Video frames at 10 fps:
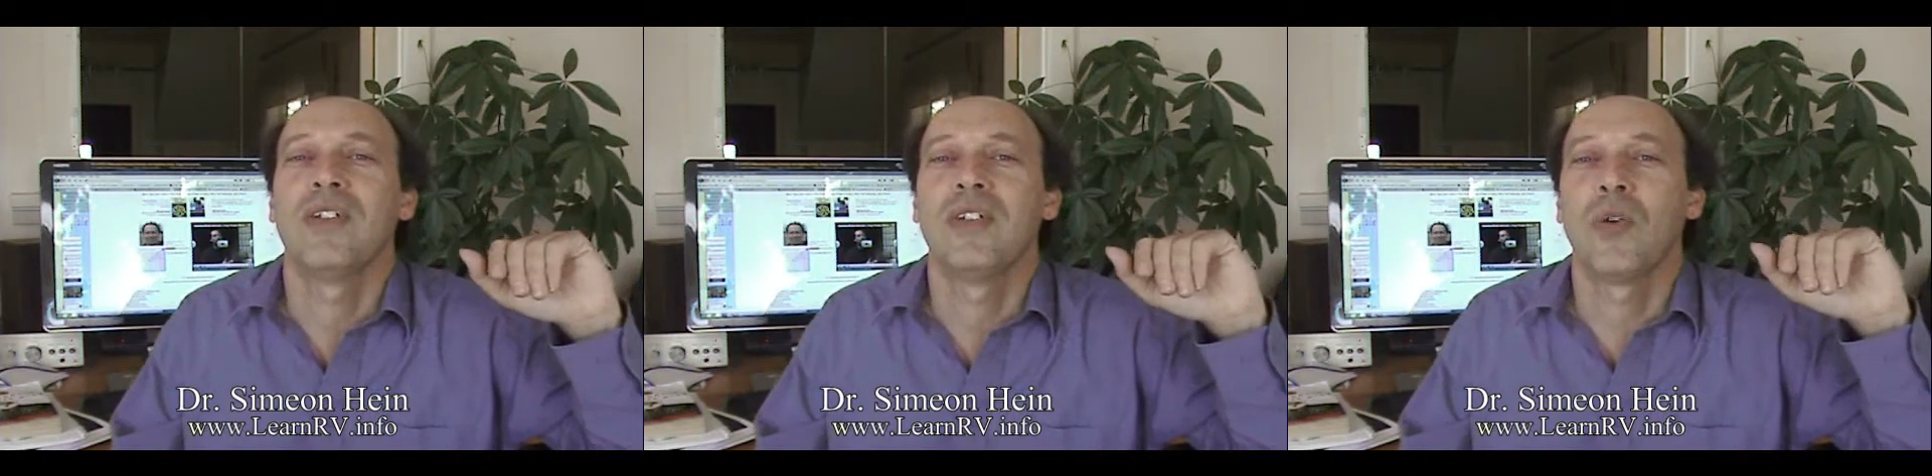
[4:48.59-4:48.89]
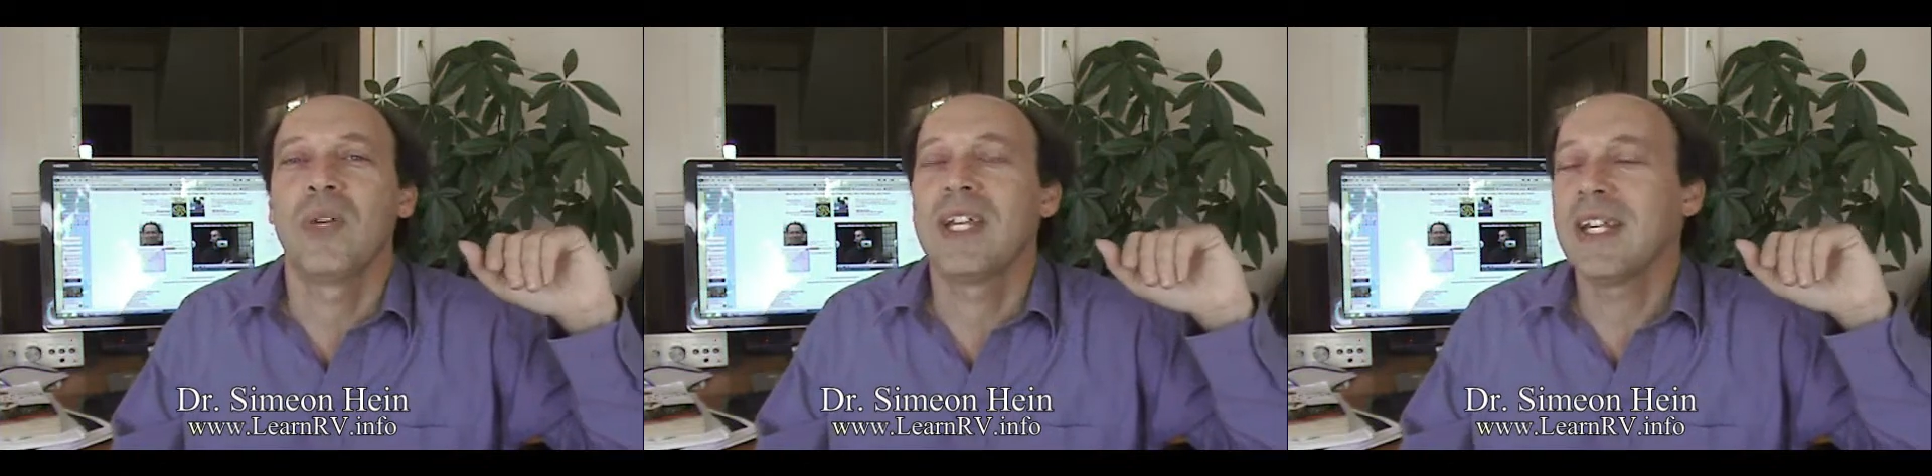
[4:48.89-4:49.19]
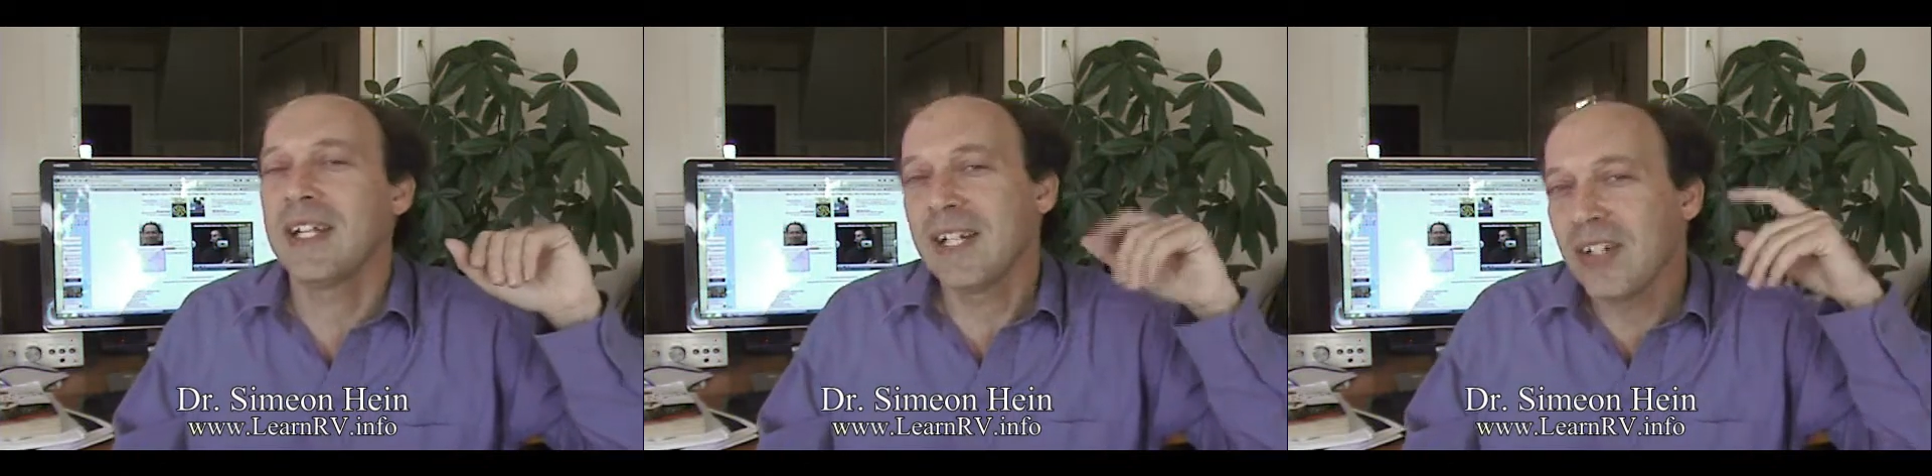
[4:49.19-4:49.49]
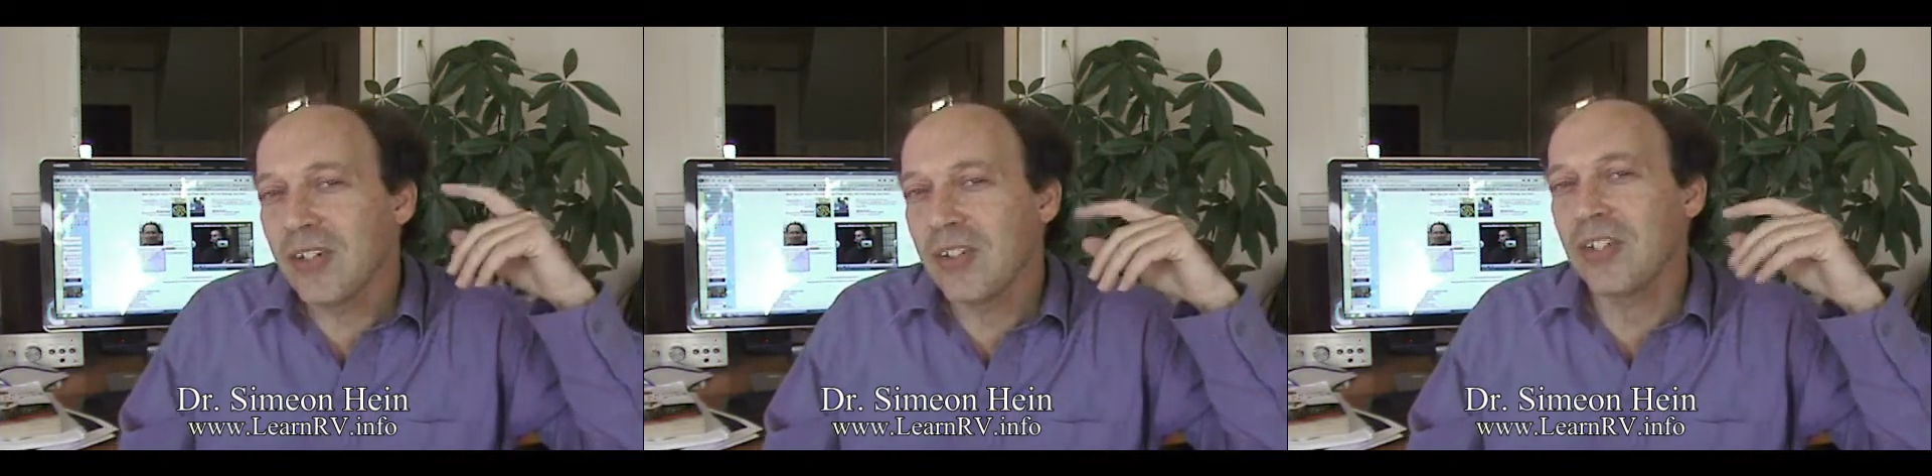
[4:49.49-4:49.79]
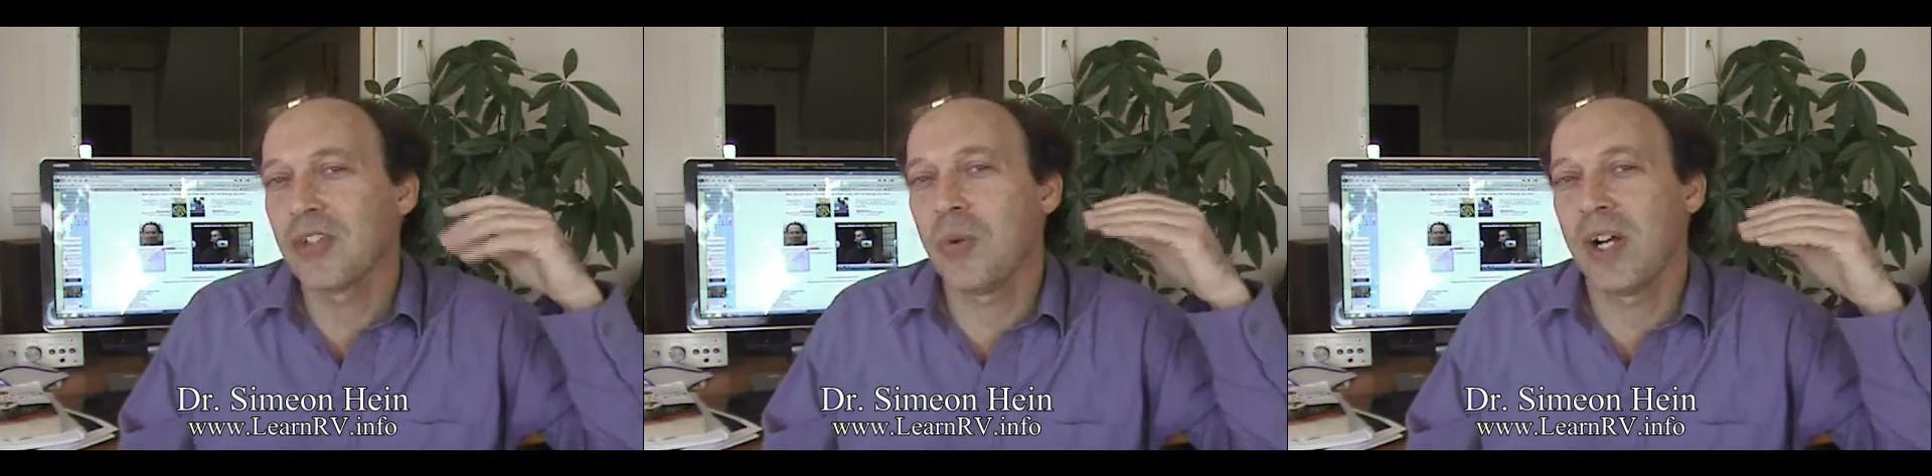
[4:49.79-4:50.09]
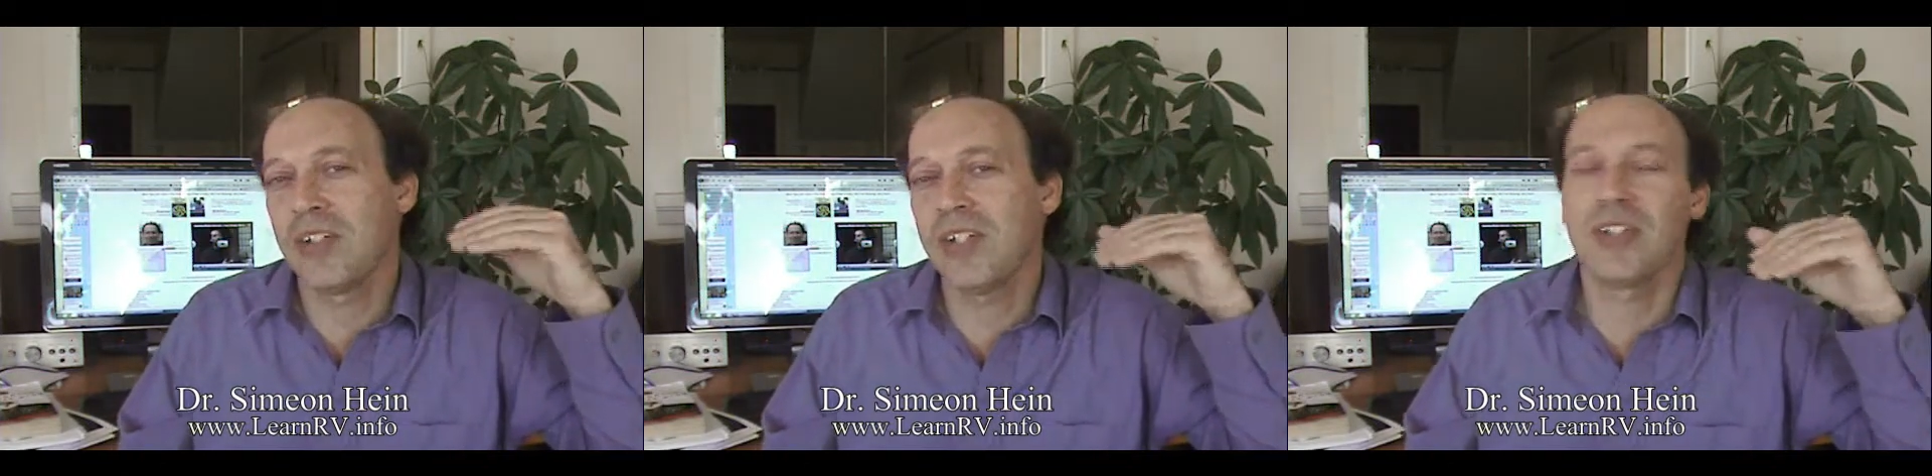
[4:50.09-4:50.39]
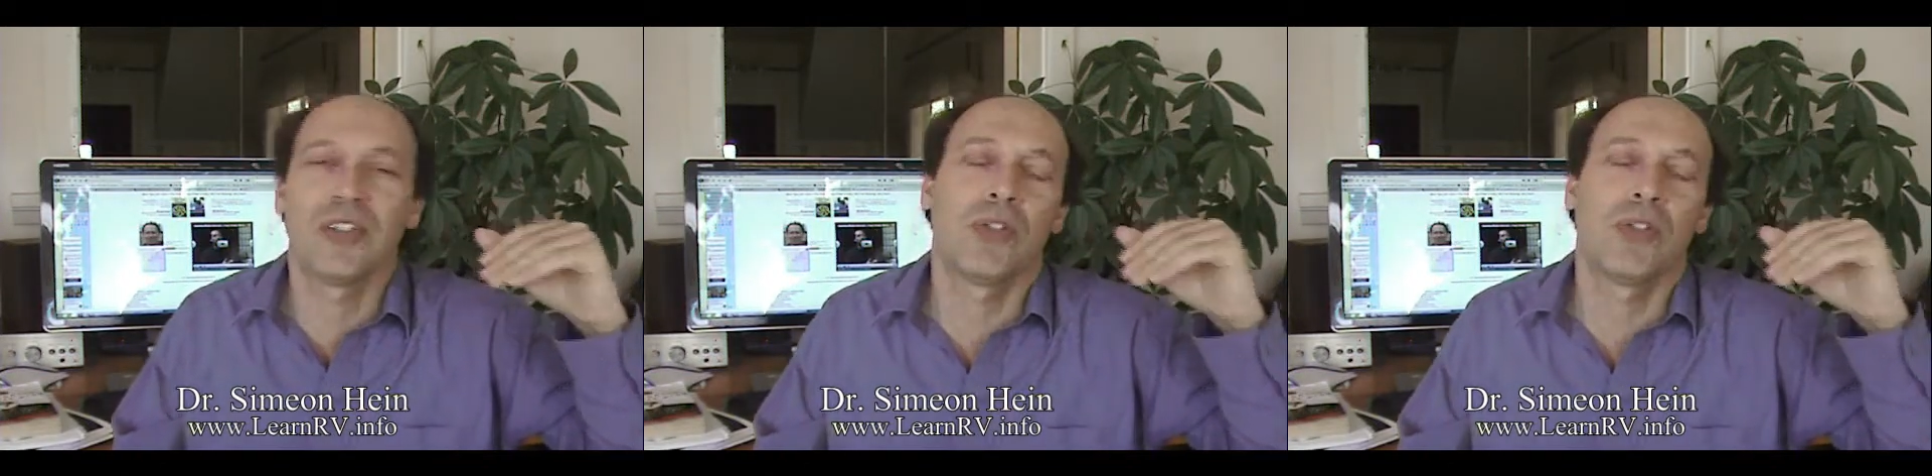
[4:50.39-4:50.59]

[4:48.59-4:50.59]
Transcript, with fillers: you know, we can't hear these quiet signals.